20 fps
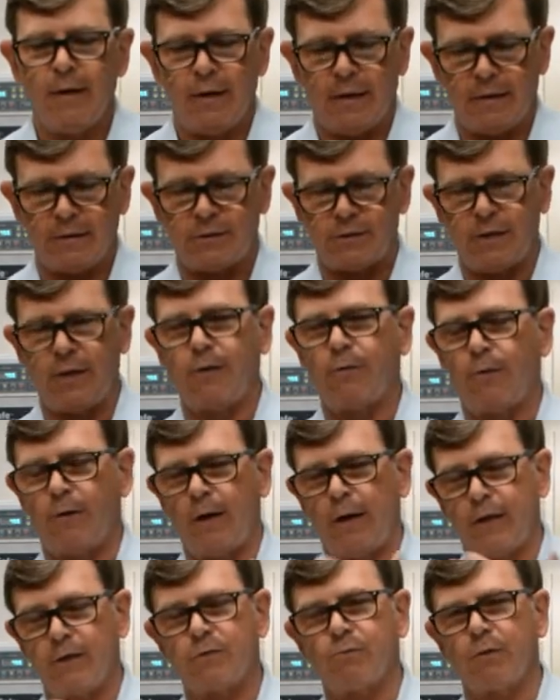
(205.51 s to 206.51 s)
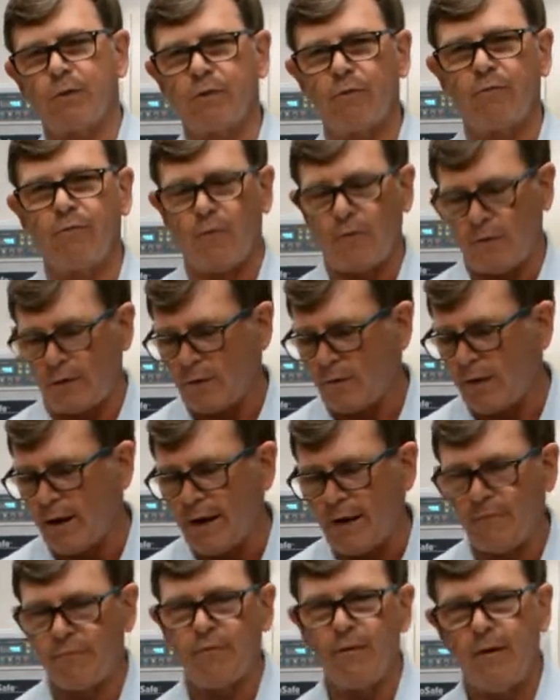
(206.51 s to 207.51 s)
is synchronized with the
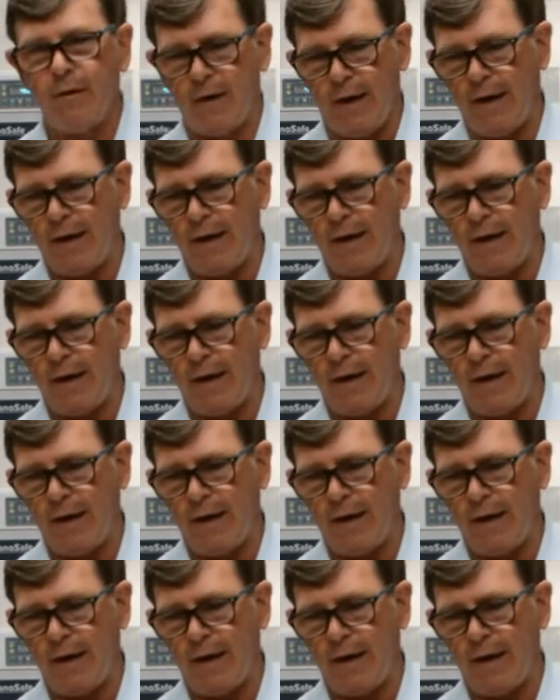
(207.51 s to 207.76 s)
photograph,